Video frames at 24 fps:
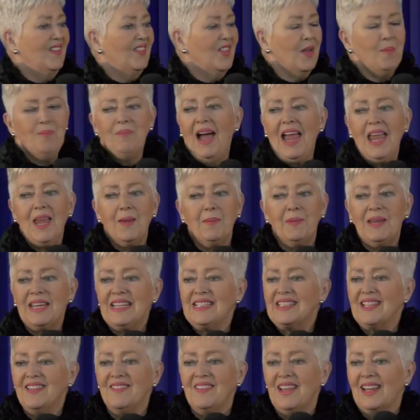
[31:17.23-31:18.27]
The
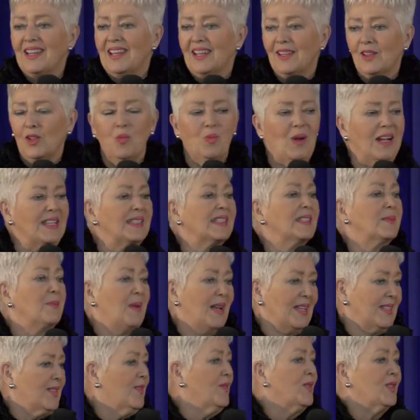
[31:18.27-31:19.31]
babies and the little ones
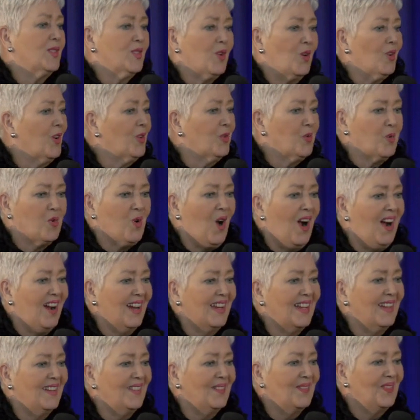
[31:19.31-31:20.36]
must have started
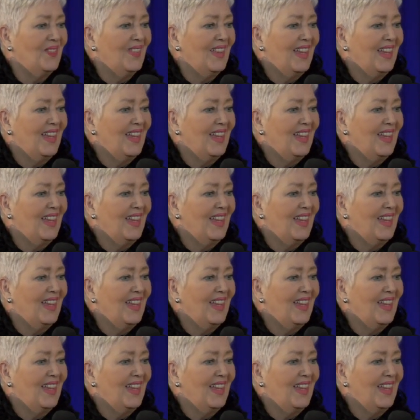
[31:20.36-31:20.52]
crying.